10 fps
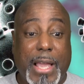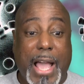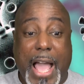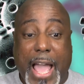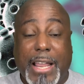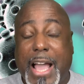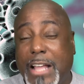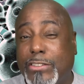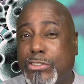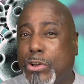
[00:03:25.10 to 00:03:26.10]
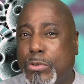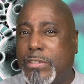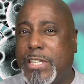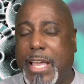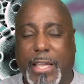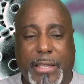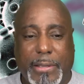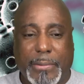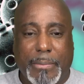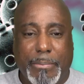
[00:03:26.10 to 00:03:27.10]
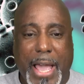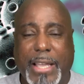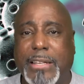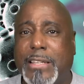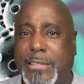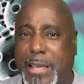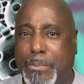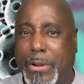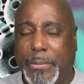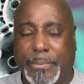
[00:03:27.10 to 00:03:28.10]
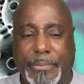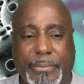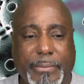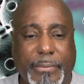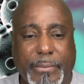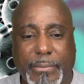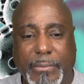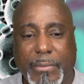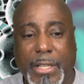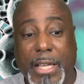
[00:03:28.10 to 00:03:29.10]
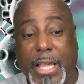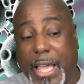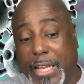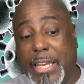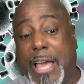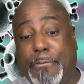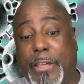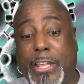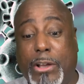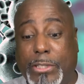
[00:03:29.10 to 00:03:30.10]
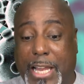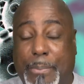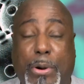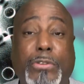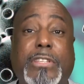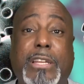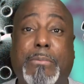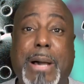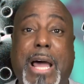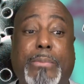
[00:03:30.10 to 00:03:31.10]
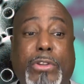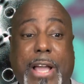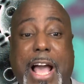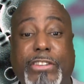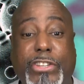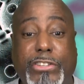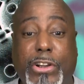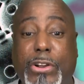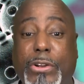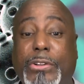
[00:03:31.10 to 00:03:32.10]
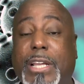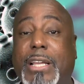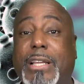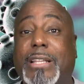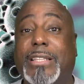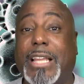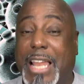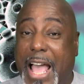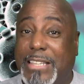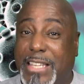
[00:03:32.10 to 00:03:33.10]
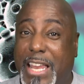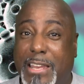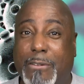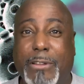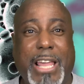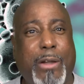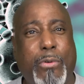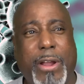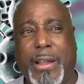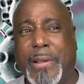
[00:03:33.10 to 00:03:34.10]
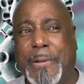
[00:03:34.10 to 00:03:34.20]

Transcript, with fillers: I had gotten so sick back in December. And in that video that I post on the bottom, you guys just heard the last end of it, like where